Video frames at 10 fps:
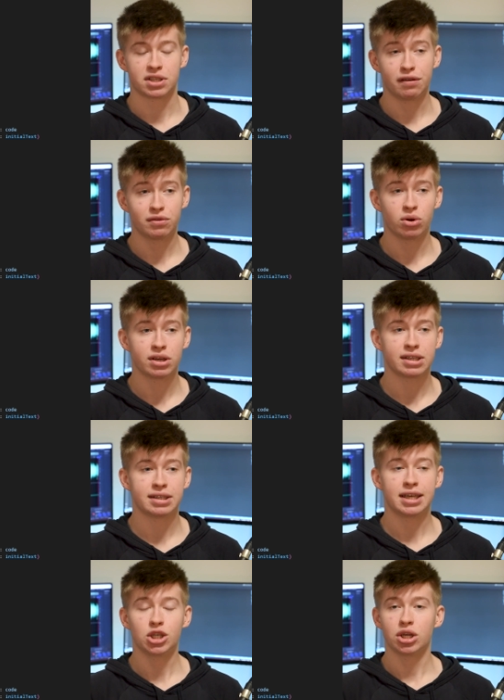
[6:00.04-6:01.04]
stuff to us.
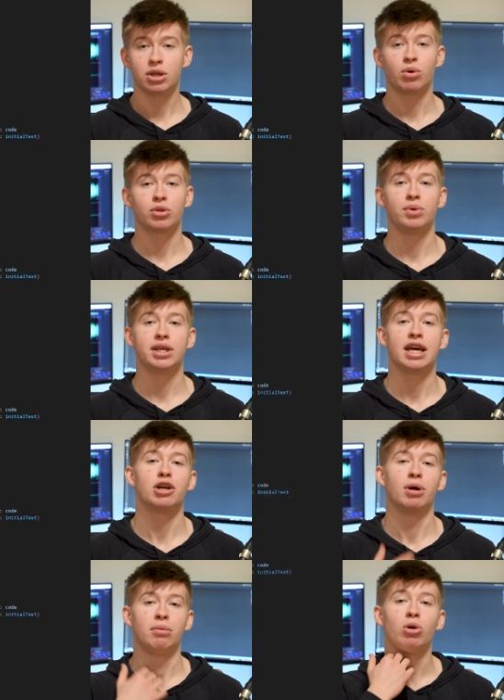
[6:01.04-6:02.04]
Essentially what we
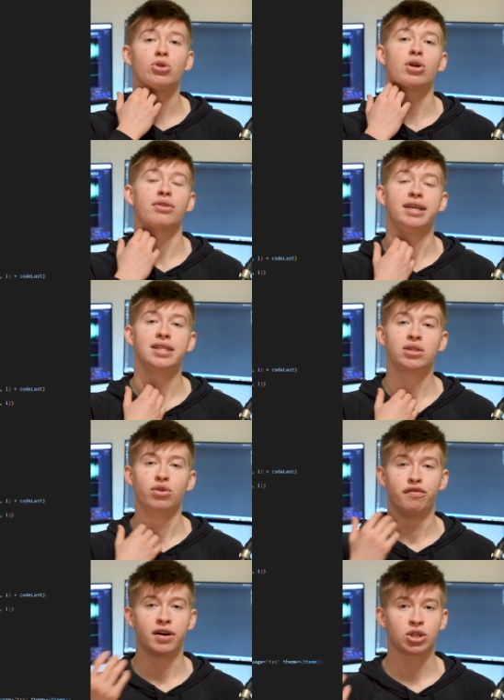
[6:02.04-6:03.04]
care about most are these
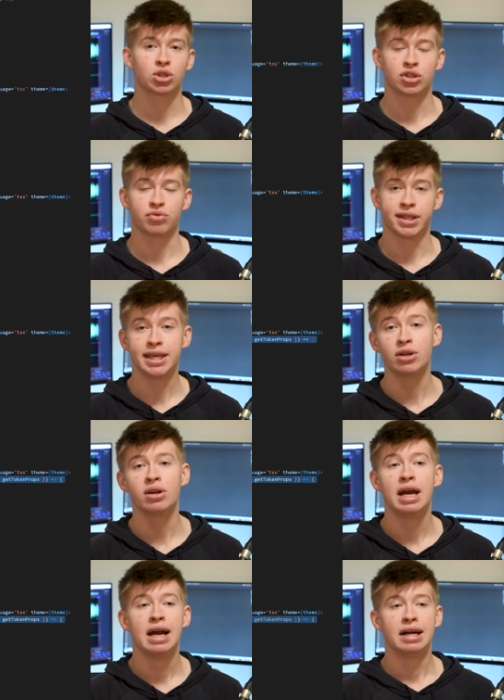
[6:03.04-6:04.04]
two functions right
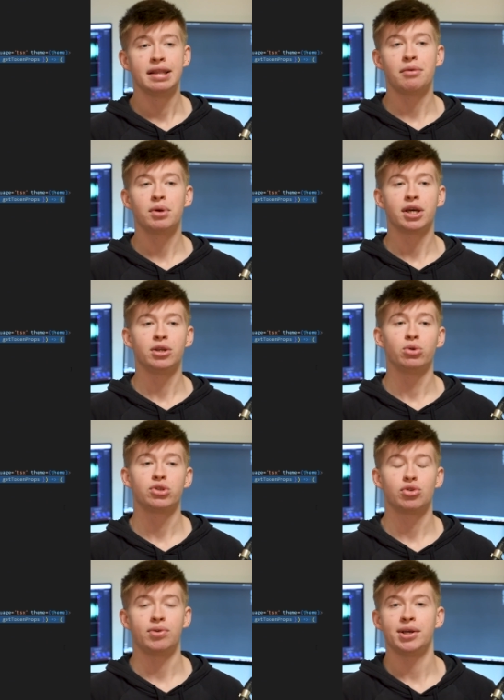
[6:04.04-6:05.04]
here that we can
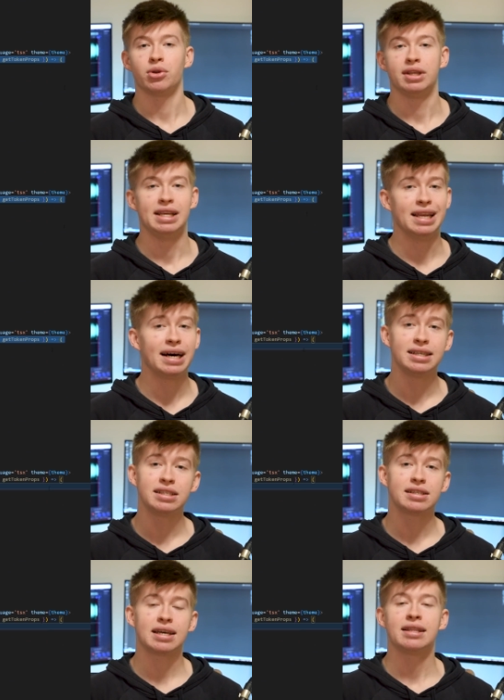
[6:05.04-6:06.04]
use to render the
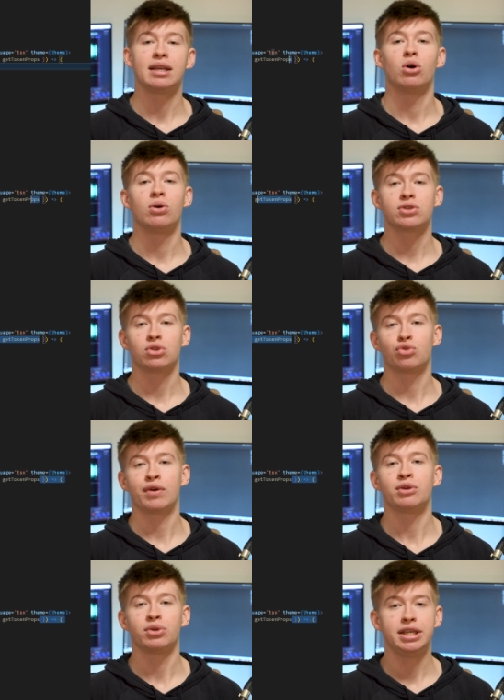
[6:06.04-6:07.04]
lines and then also to
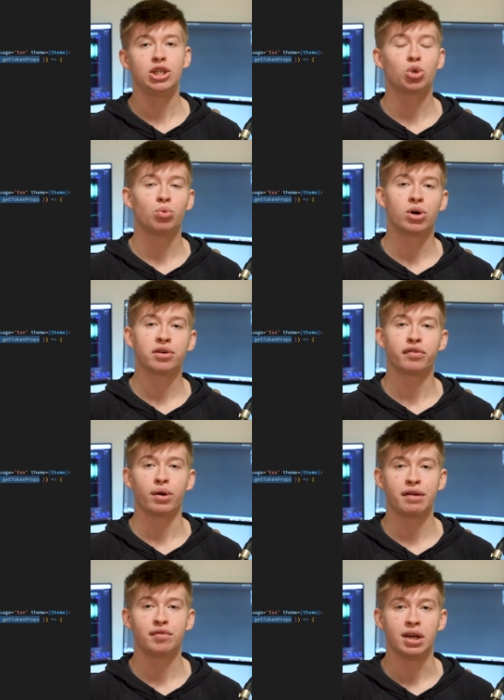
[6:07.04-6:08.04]
render each word
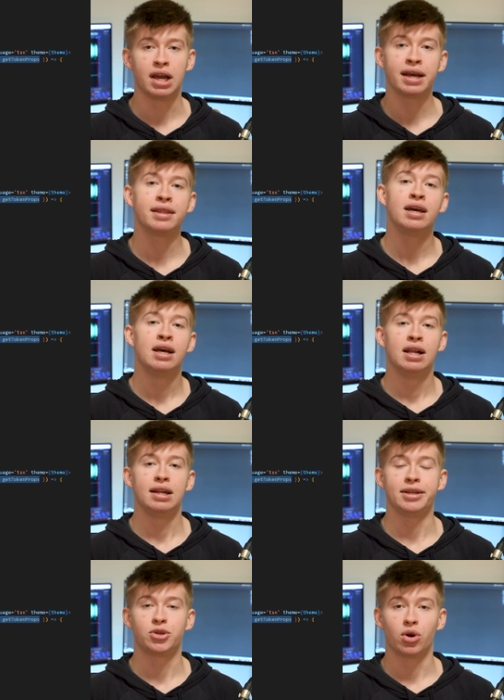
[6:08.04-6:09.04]
for every line
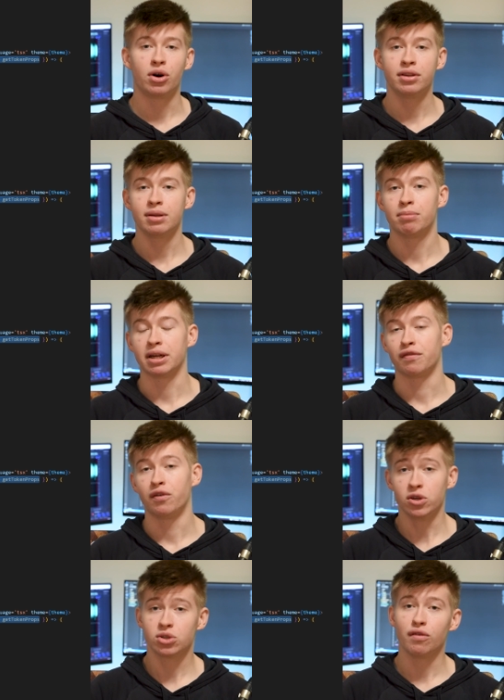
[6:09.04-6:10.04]
later on. But
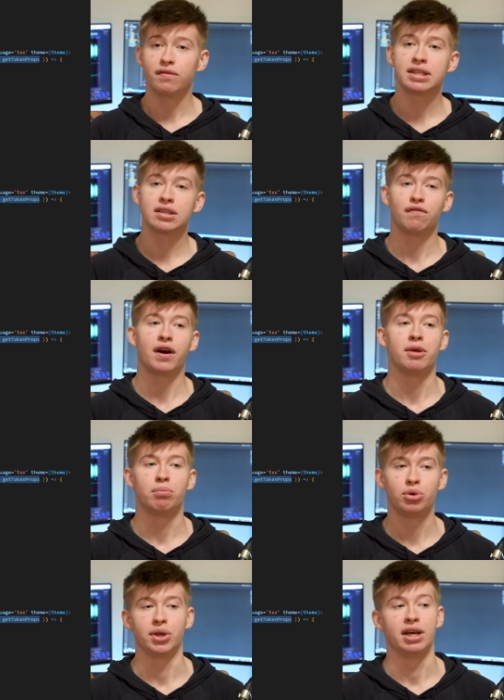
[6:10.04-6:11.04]
first off, let's define the
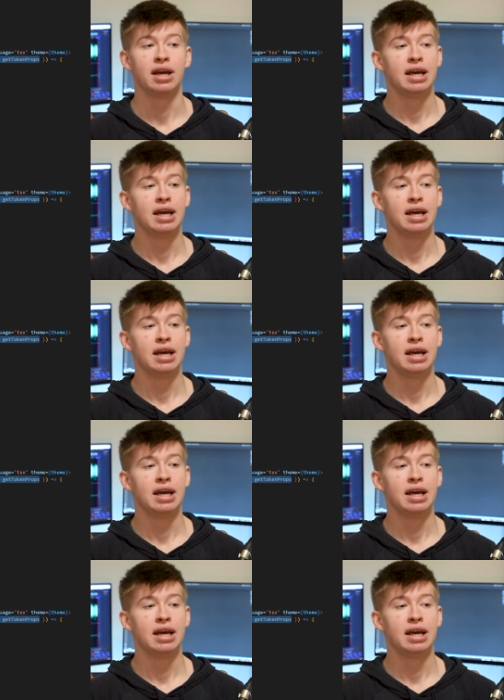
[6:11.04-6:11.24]
pre.